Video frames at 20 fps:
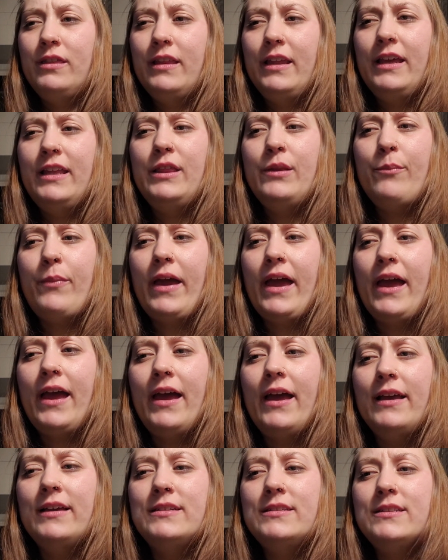In the
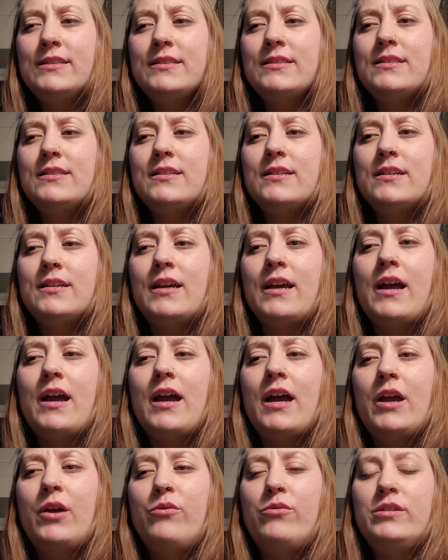past,
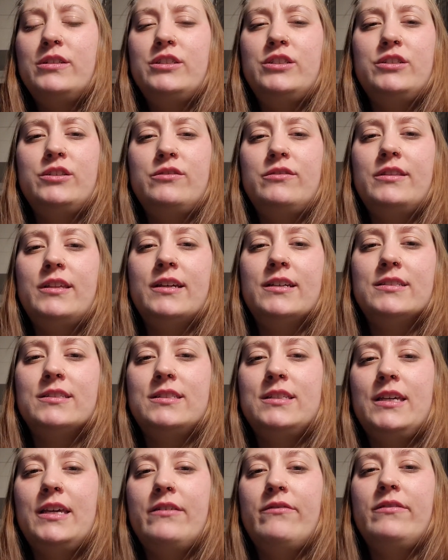I would do
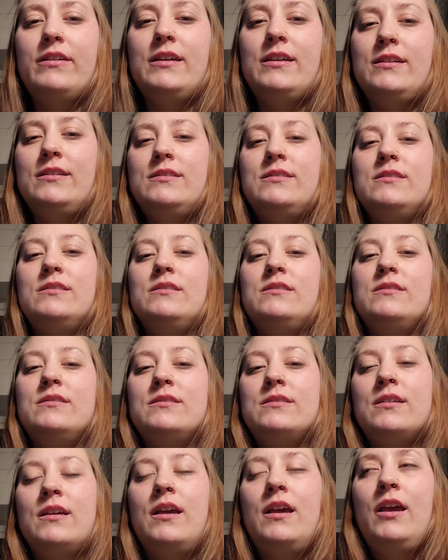
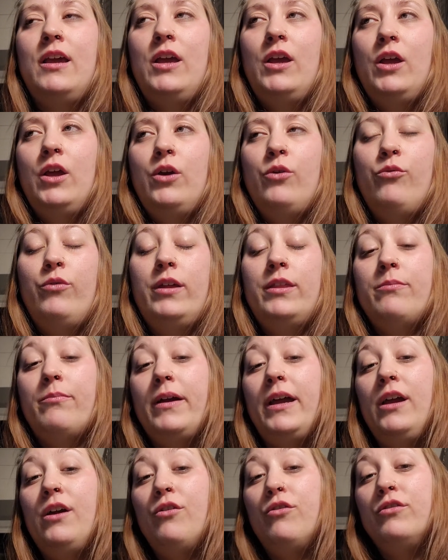Thanksgivings with
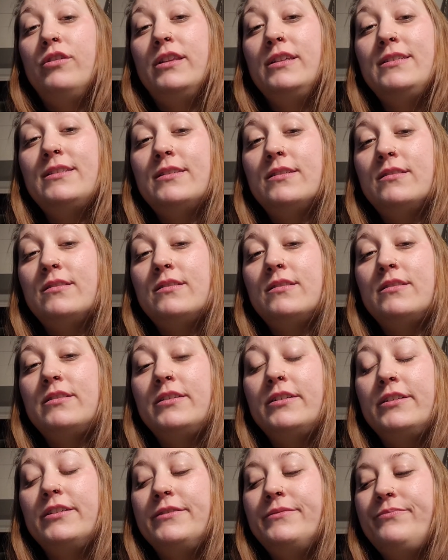my oldest
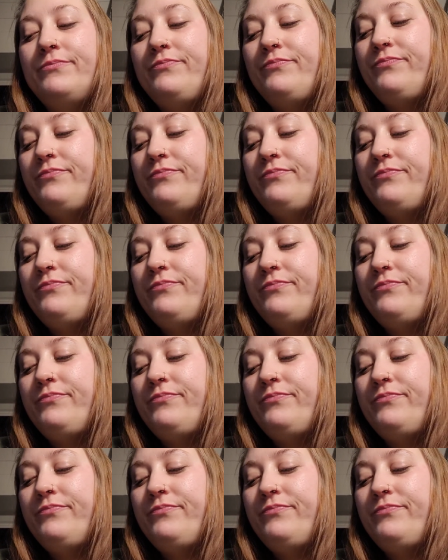sister,